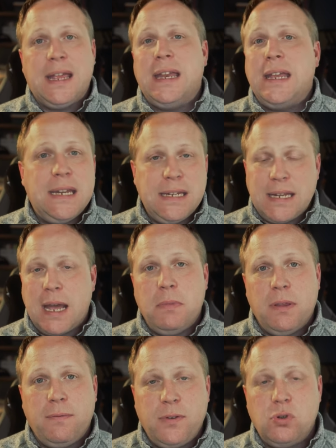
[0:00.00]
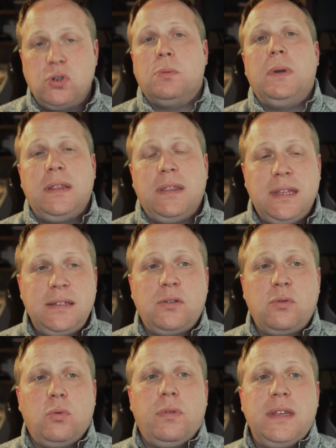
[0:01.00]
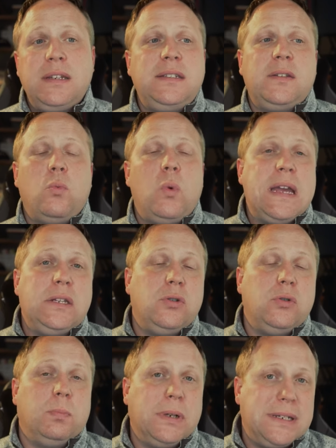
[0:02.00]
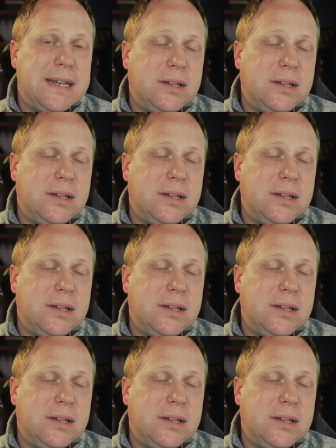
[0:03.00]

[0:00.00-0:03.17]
at any time in the future but this is a, this is a way to protect